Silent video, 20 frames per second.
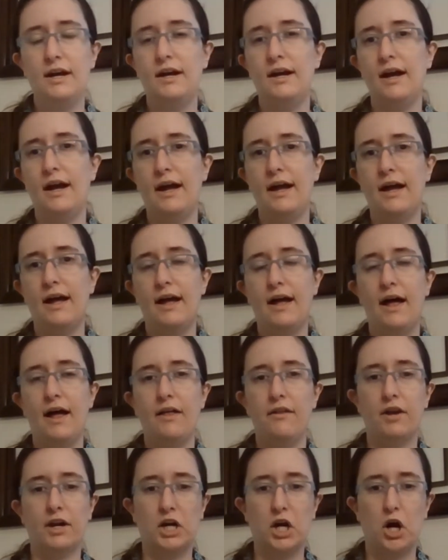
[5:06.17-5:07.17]

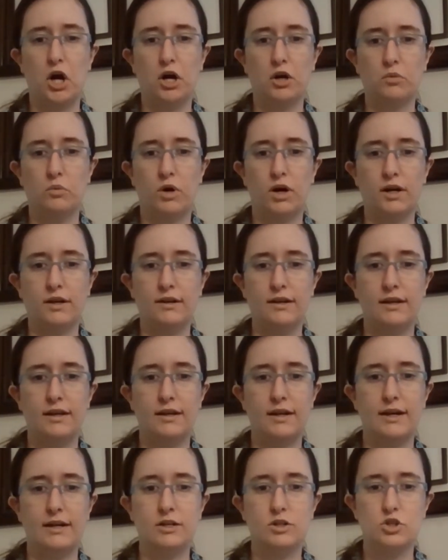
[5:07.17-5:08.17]
And a guard walked in
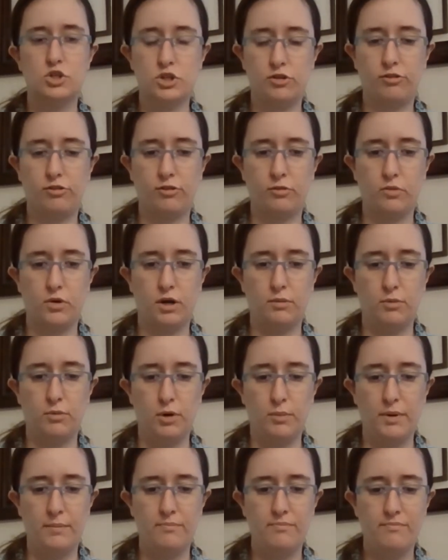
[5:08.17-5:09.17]
at just the wrong
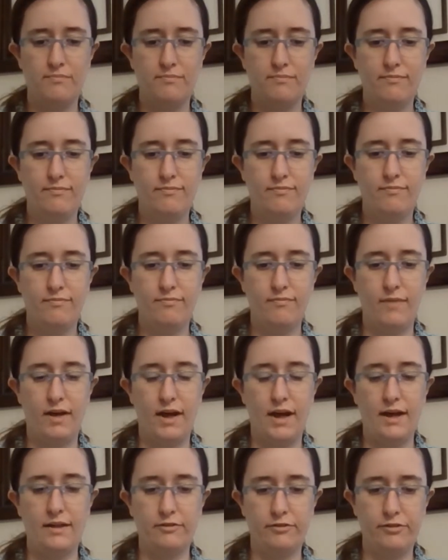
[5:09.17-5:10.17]
moment
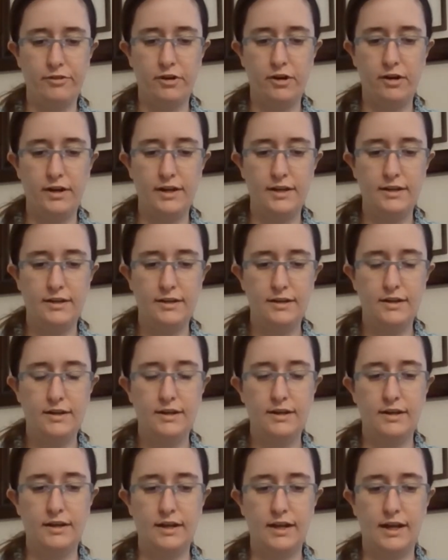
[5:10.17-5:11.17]
and saw it,
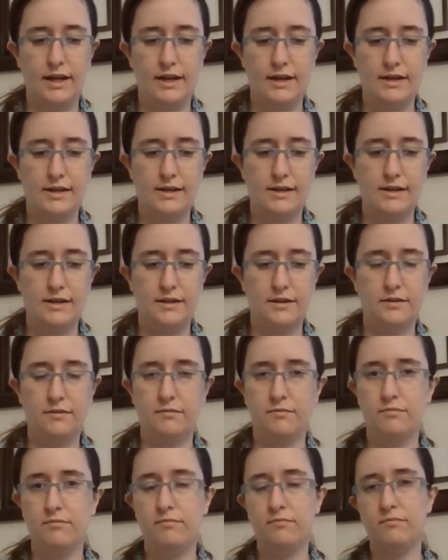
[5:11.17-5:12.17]

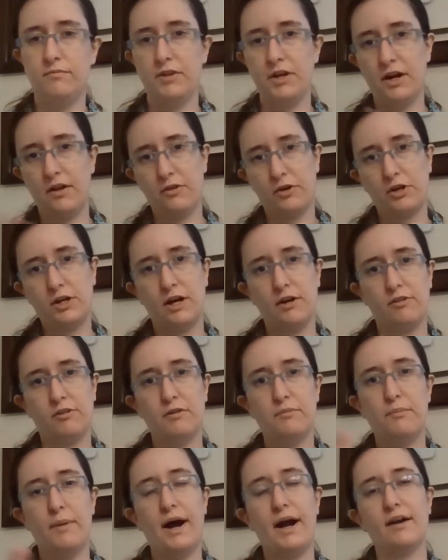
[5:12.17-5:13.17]
and the other cousin,
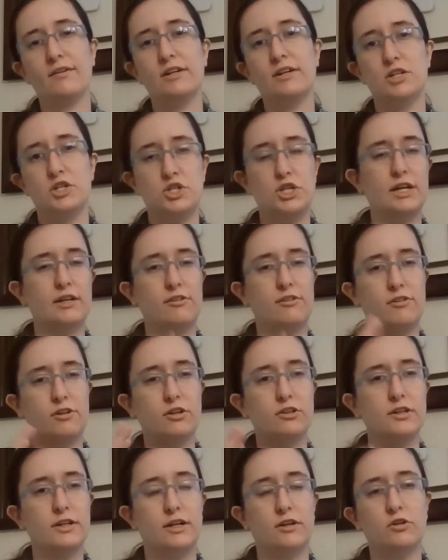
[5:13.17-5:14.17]
Myron, she gets
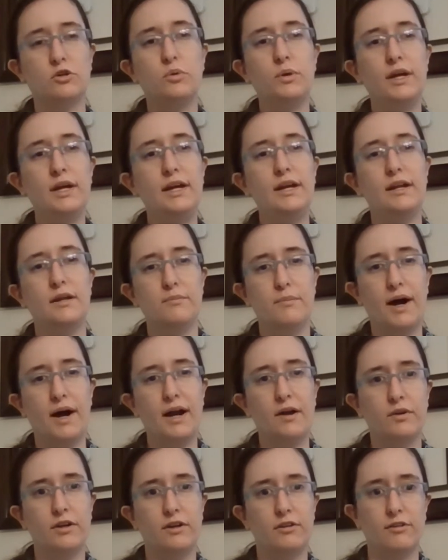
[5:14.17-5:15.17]
declared queen, and
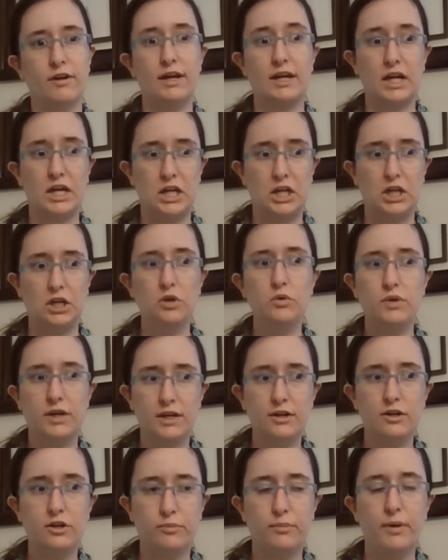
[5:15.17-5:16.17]
Myron is like, you
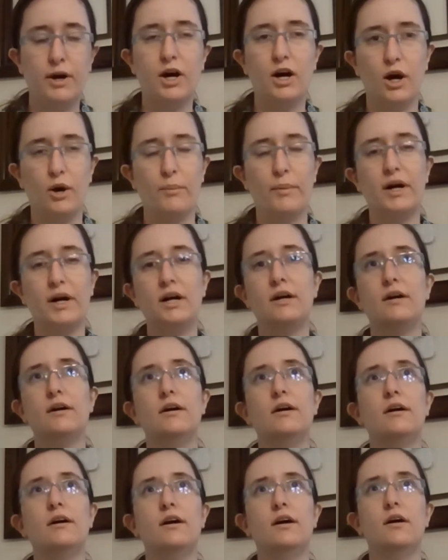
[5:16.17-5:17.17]
killed Mom,
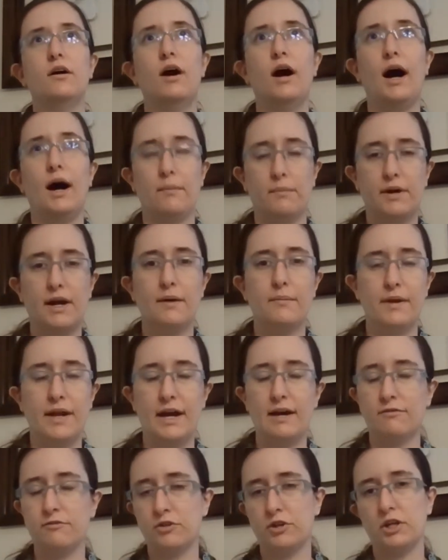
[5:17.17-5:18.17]
I'm coming
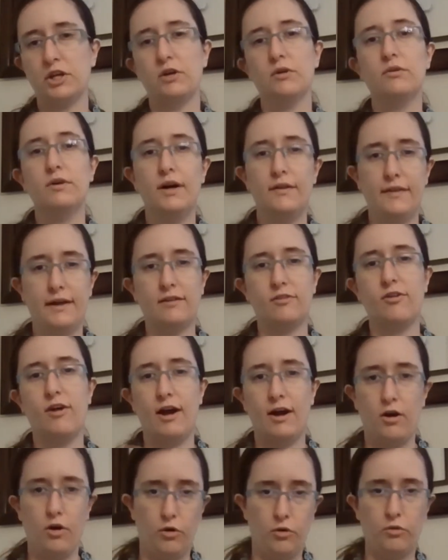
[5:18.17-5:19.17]
after you. And that's
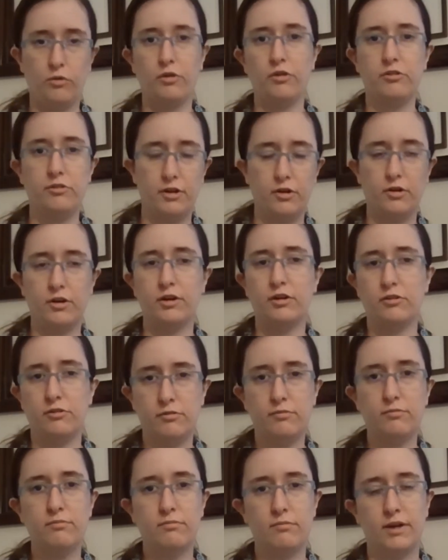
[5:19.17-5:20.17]
how the series
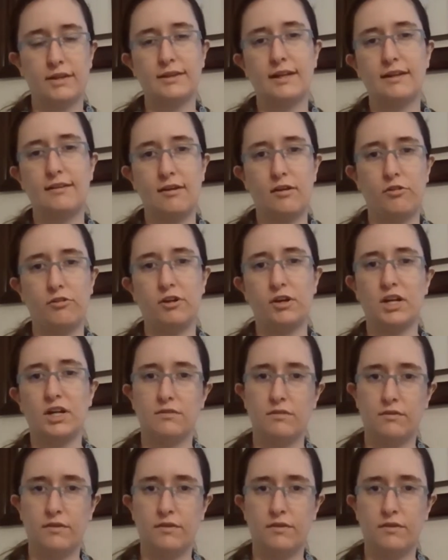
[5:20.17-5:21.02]
of